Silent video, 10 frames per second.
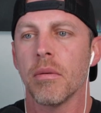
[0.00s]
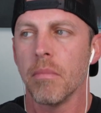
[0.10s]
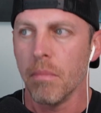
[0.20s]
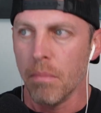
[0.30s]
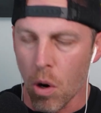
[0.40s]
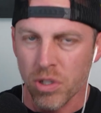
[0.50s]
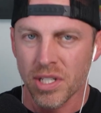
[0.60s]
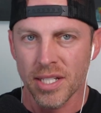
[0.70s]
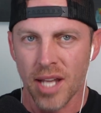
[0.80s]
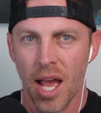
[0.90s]
most of
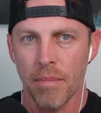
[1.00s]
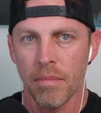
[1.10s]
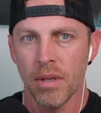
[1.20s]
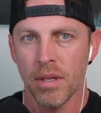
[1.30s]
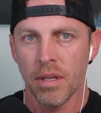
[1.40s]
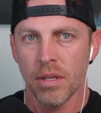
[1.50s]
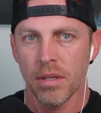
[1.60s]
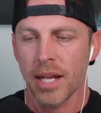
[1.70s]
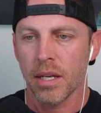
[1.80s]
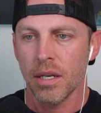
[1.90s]
the time,
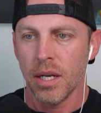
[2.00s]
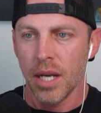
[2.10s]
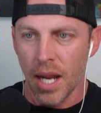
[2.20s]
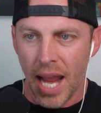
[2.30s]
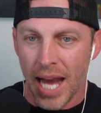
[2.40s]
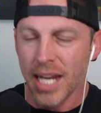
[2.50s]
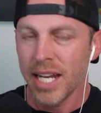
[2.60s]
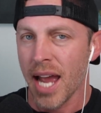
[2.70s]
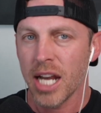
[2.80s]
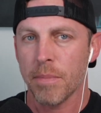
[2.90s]
like 80,
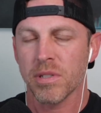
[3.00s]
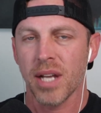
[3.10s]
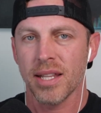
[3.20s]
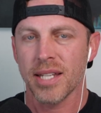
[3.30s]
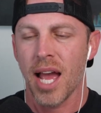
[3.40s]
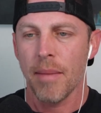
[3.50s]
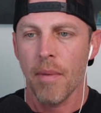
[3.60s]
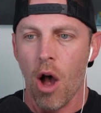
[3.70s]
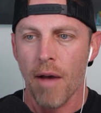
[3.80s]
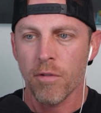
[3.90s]
90% of the time,
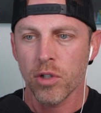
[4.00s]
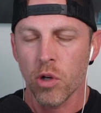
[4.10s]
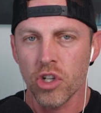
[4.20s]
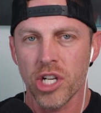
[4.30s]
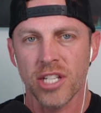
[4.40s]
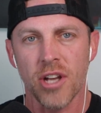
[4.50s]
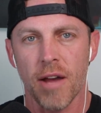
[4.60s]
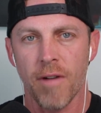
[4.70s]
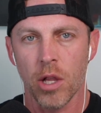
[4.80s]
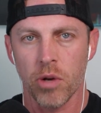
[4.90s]
offers are just not
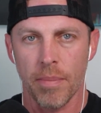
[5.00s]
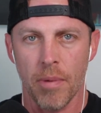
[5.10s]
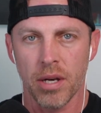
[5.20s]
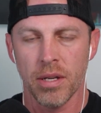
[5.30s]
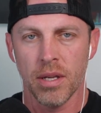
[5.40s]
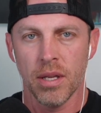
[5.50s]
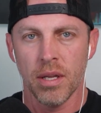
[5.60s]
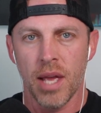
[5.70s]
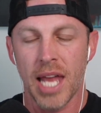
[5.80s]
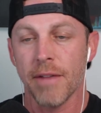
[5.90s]
followed up on.
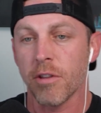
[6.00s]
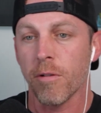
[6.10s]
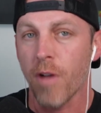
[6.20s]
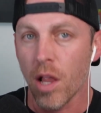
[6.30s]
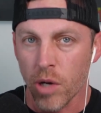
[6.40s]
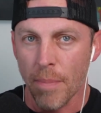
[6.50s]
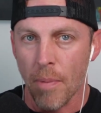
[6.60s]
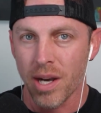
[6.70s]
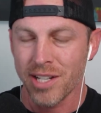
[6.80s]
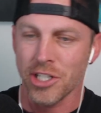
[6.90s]
And if they're followed up
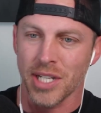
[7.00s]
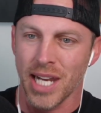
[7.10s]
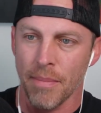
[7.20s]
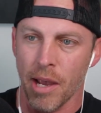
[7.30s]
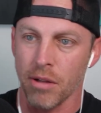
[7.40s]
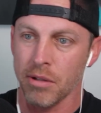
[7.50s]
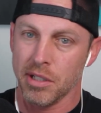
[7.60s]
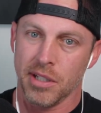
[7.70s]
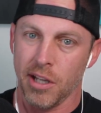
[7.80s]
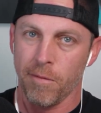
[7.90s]
on, it's just an email,
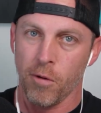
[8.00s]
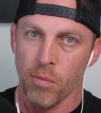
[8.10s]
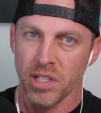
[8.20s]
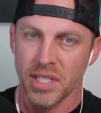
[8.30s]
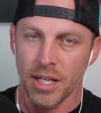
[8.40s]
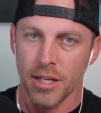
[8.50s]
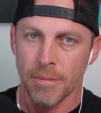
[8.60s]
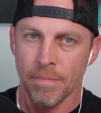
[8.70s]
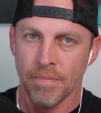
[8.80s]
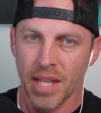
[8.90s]
confirm receipt.
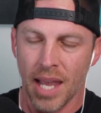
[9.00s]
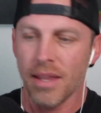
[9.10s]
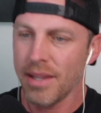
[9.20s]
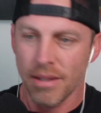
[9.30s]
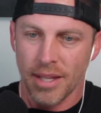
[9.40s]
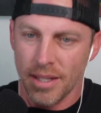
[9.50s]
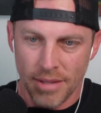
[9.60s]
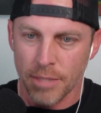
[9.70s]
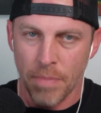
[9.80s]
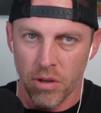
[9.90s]
Okay. And
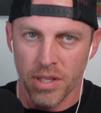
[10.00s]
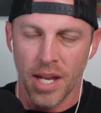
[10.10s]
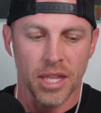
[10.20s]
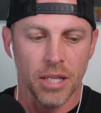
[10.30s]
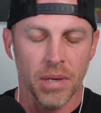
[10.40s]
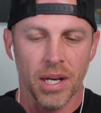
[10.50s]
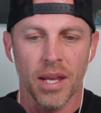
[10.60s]
that's better than nothing. But